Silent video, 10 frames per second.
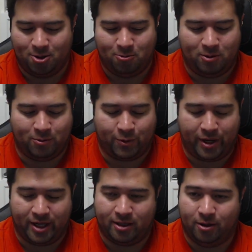when we're
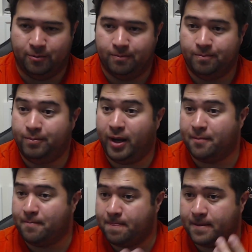writing code.
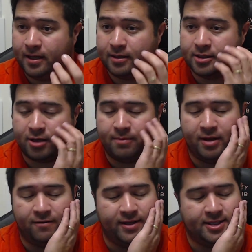But, you know, there's great
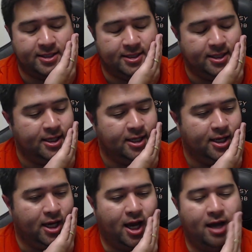benefits
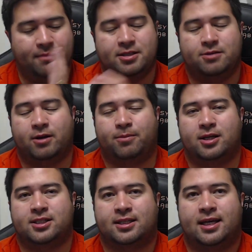to doing a
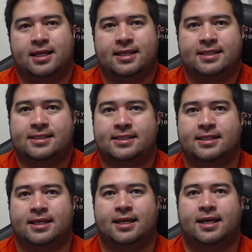project like this.
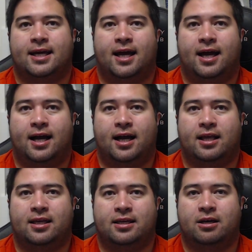
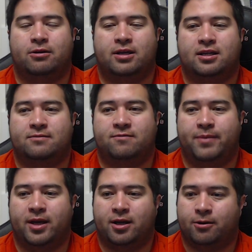You know, you get
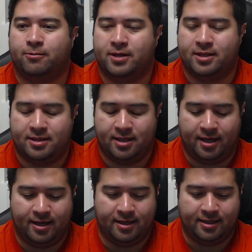familiar with,
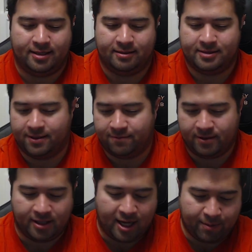you know, different
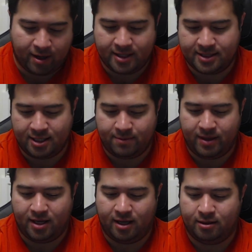libraries that you may
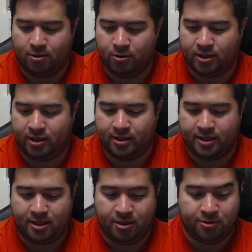not ordinarily
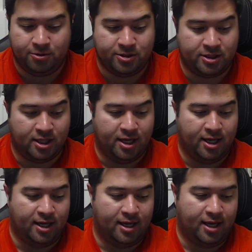use.
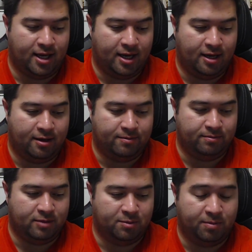
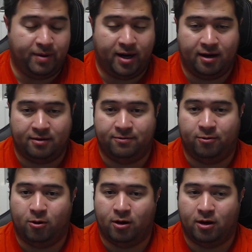You're prepared
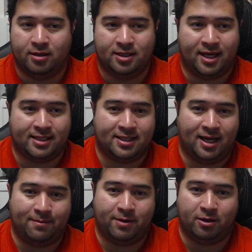for the next
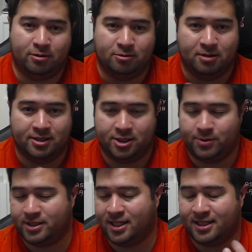time a
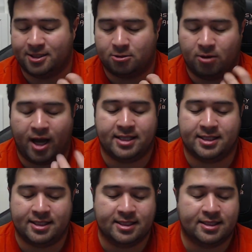situation like this
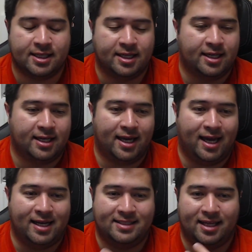arises. And
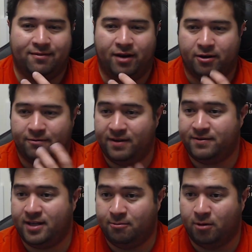instead of
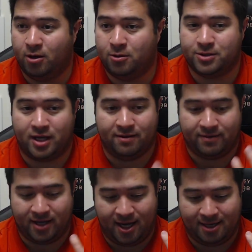150 rows, I've
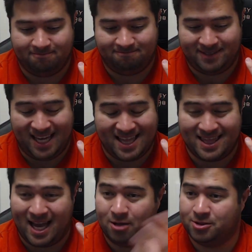got
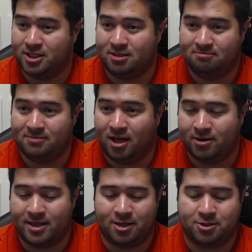10,000,
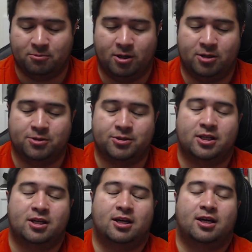100,000 rows
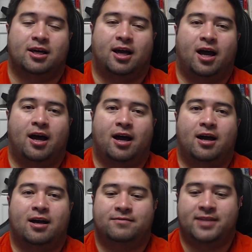
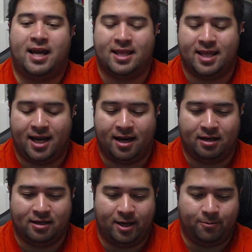of data there,
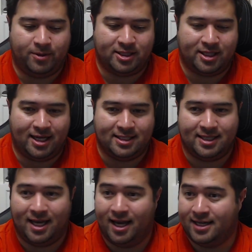in which case,
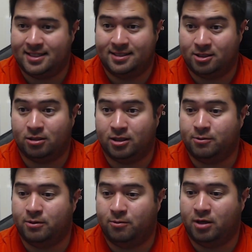yeah, I certainly
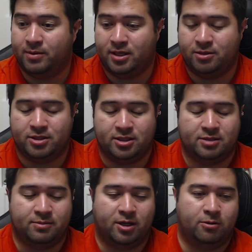would want to be using
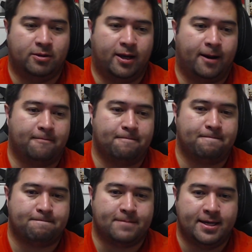some code there.
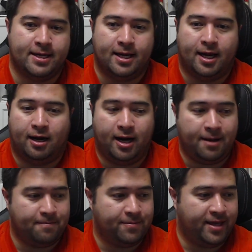All right.
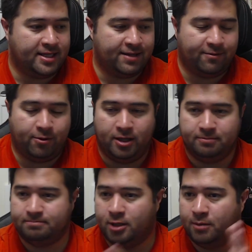Thanks, everyone.
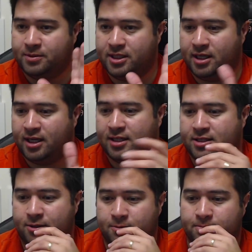Hope to see you again
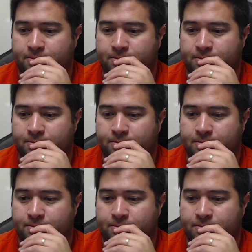soon.